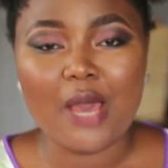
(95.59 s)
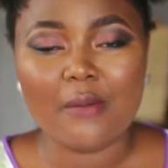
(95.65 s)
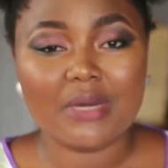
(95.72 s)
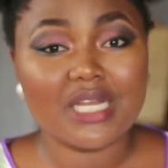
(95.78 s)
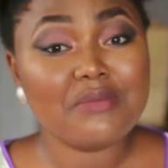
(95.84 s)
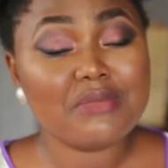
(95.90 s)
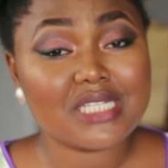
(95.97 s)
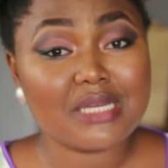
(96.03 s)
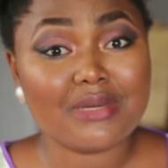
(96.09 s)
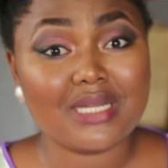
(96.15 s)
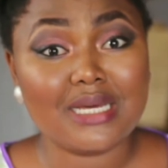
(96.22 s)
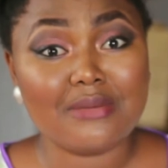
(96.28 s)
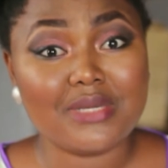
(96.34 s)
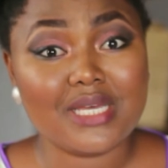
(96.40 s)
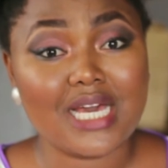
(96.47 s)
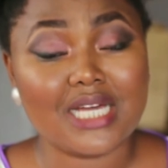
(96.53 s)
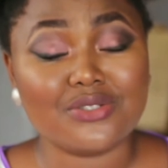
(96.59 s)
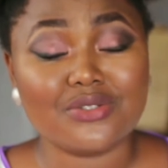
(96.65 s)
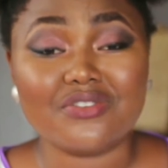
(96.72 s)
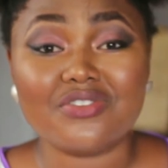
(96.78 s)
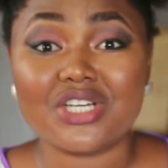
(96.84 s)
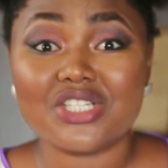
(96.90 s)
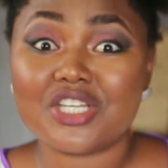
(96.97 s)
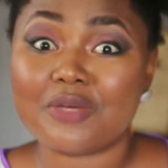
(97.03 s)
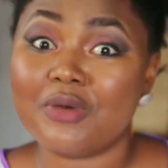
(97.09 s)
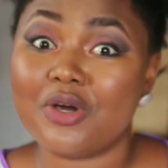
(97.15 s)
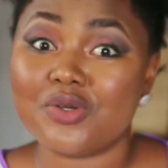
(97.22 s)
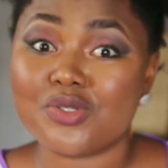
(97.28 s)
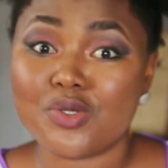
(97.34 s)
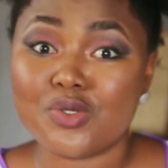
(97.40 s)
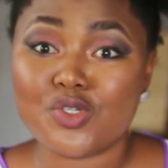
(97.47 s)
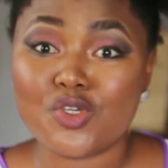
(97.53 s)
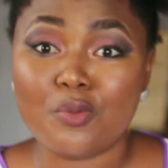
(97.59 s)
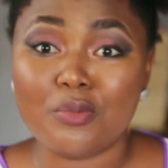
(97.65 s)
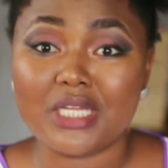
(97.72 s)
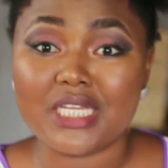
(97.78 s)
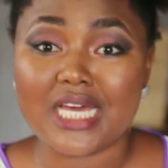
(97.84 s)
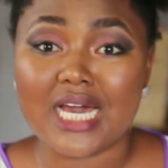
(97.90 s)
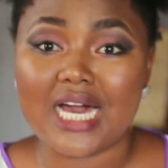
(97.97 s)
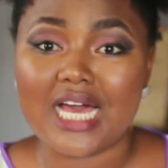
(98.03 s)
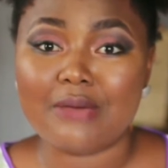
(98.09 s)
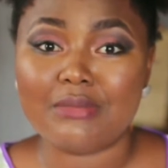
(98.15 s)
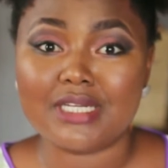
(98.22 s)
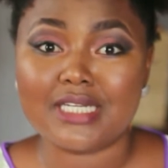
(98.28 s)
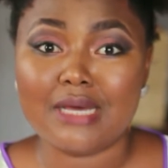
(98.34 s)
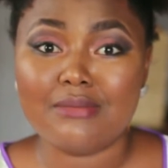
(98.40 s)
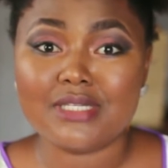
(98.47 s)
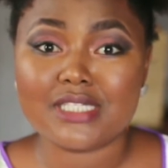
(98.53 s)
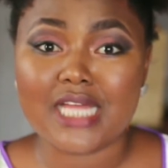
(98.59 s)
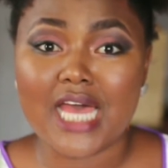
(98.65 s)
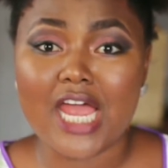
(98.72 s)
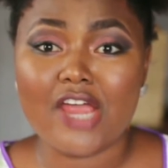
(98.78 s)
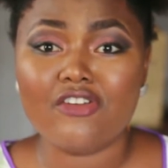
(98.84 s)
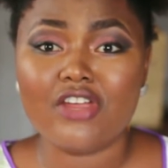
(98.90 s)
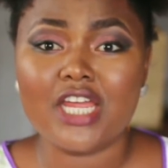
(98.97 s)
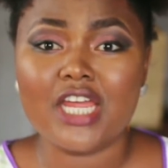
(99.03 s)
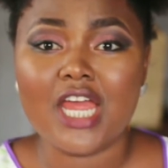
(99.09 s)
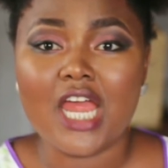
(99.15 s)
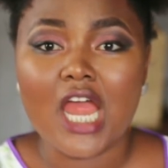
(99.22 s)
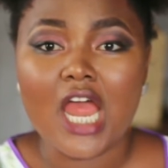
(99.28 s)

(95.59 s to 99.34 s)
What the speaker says: My name is Damiesdiay, and don't forget to check me out on social media. I am at Damiesdiary